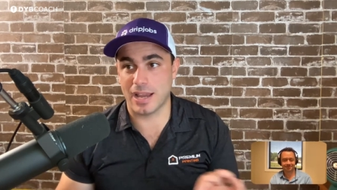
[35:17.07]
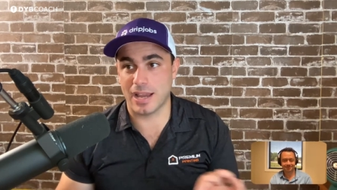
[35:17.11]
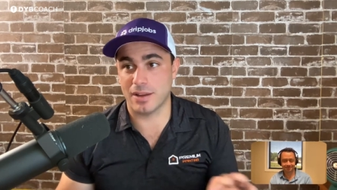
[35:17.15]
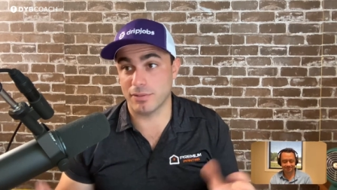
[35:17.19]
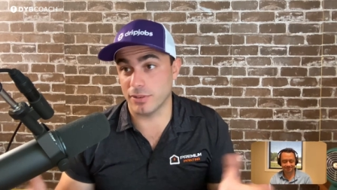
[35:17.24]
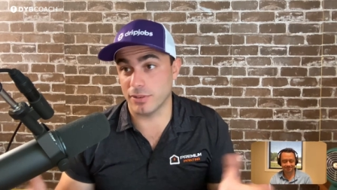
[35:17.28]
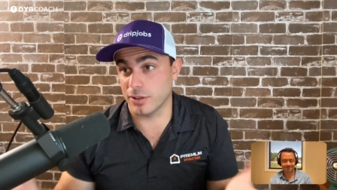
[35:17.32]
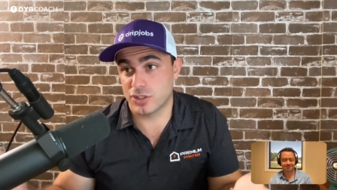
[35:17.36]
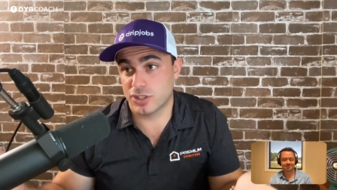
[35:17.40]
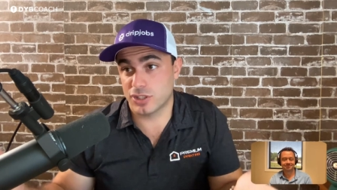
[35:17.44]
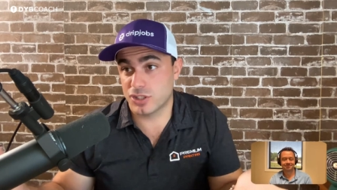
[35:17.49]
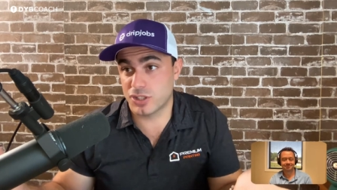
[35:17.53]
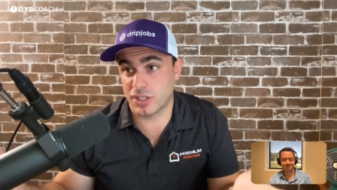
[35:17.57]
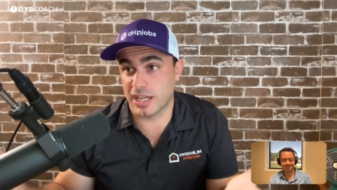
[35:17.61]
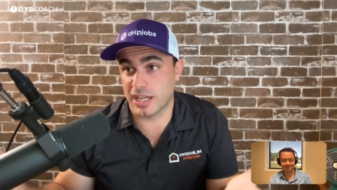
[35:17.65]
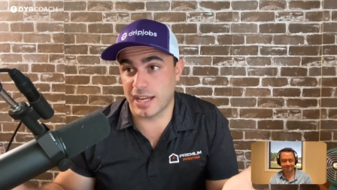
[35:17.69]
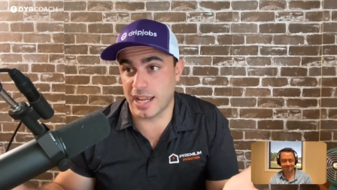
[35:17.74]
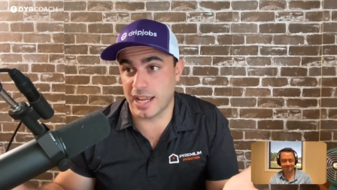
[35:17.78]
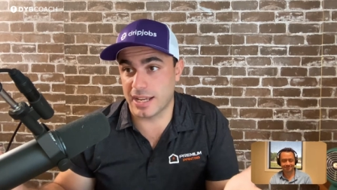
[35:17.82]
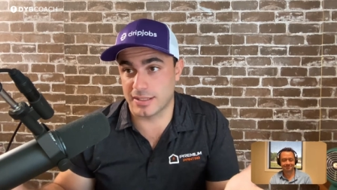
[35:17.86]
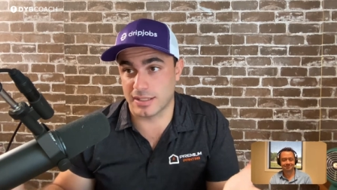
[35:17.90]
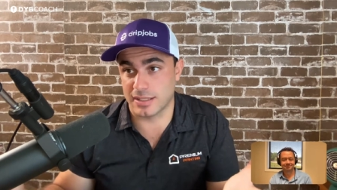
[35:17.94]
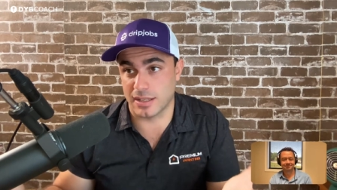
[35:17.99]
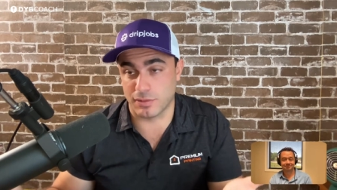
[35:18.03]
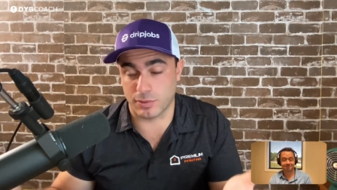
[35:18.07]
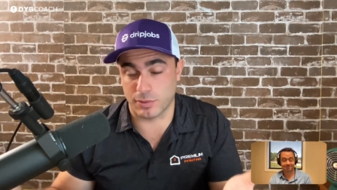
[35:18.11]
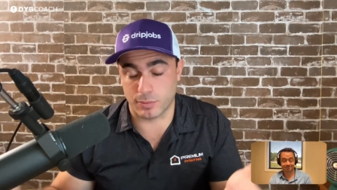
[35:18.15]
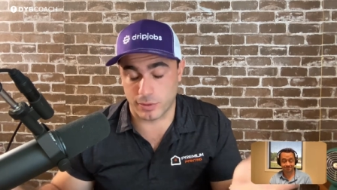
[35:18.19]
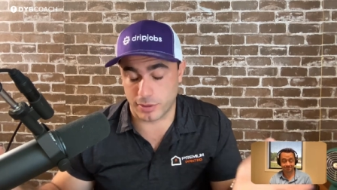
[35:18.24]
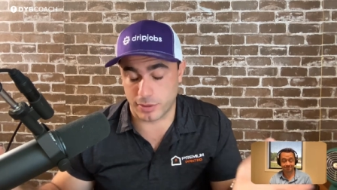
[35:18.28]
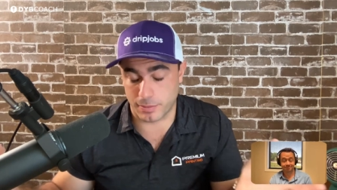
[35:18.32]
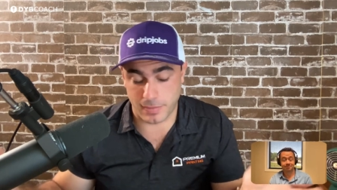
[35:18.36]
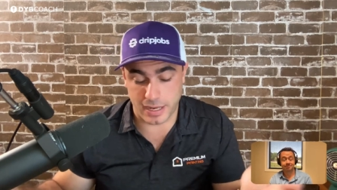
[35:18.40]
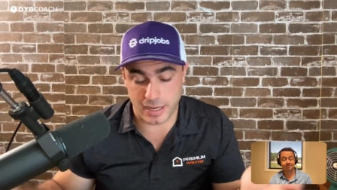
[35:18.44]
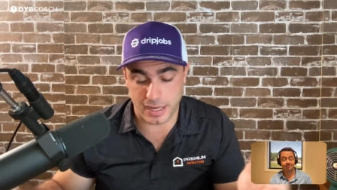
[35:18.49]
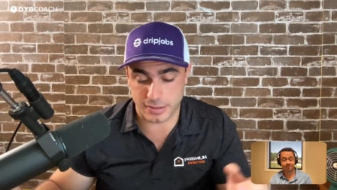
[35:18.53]
ever. It just connects
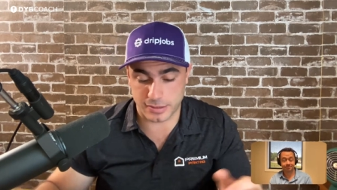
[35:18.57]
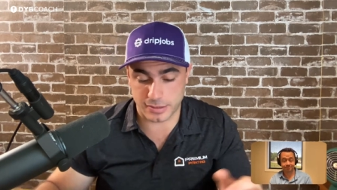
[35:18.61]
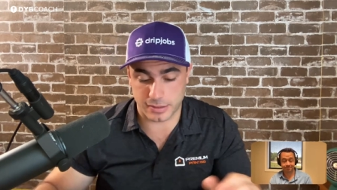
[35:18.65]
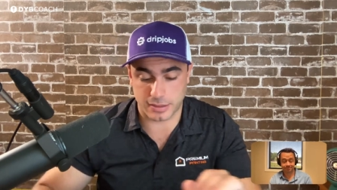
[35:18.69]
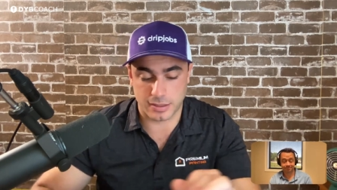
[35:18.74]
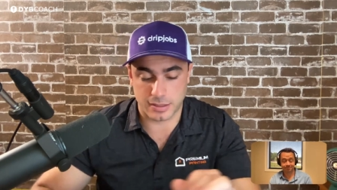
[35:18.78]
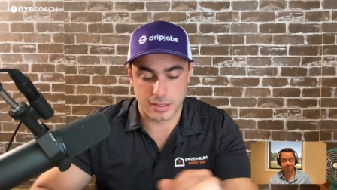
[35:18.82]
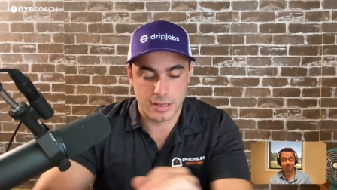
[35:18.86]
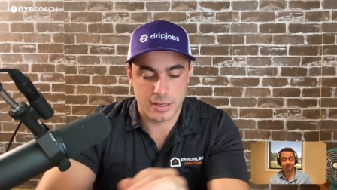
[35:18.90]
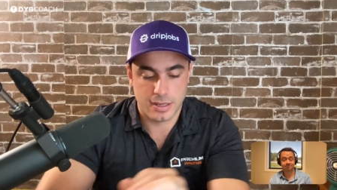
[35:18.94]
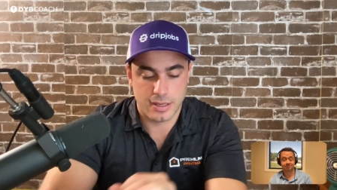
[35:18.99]
everyone. Amazing.